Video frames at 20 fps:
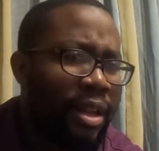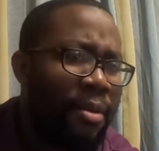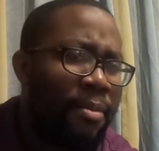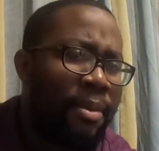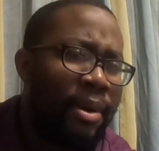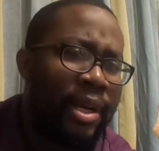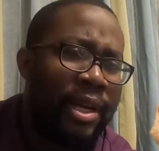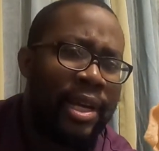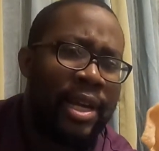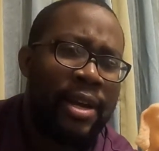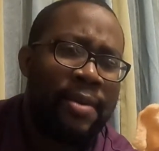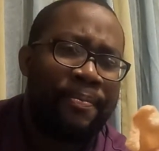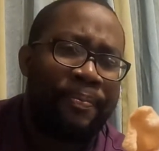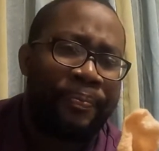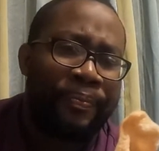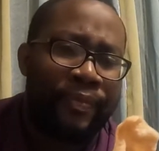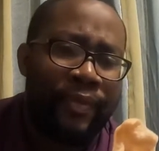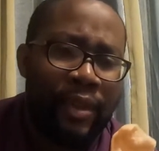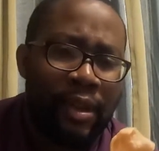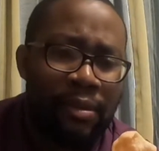But yeah,
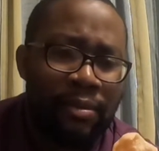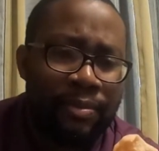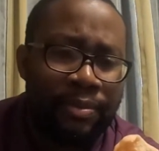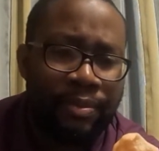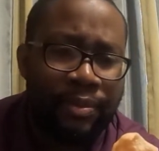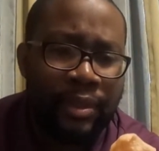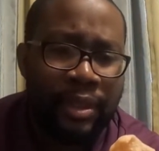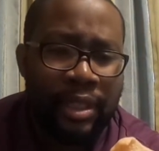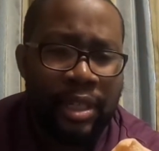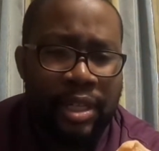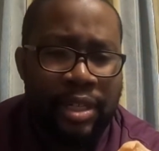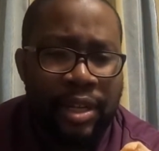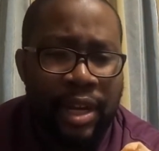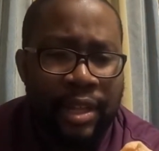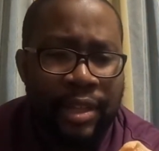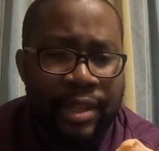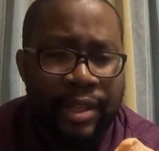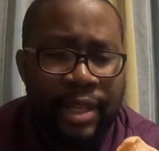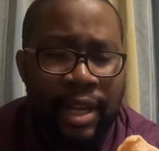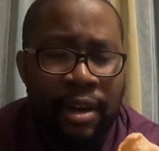I'm gonna try
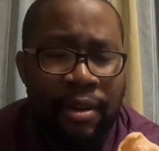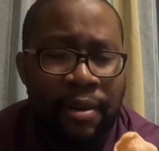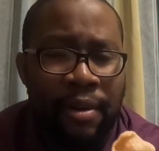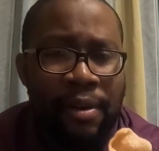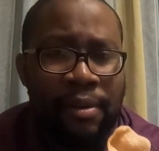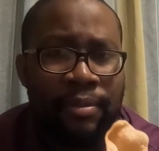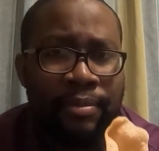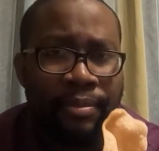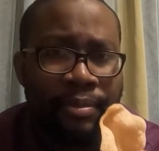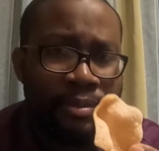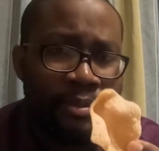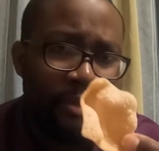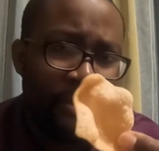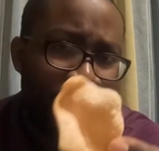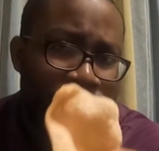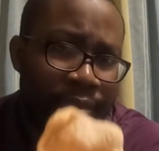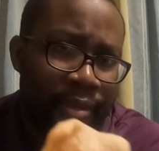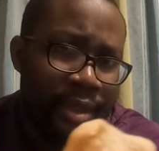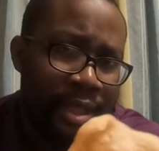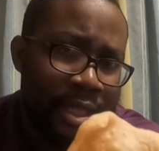this out.
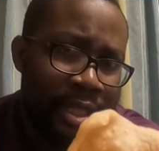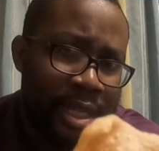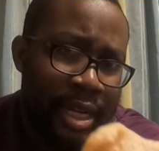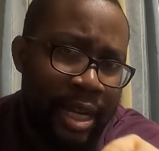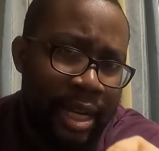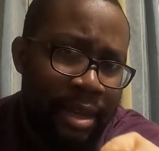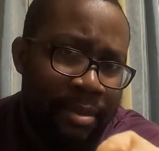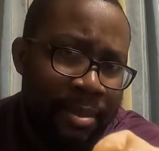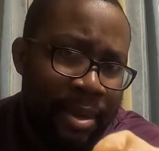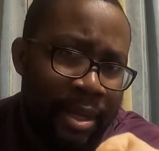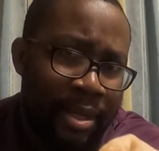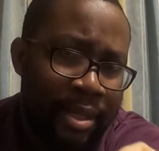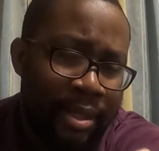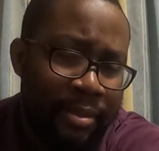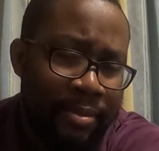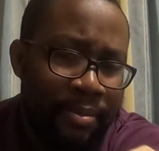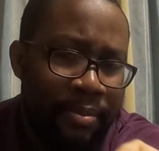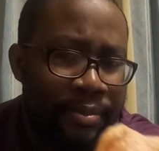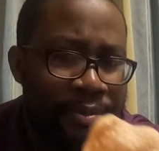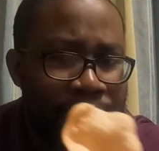Itadakimasu.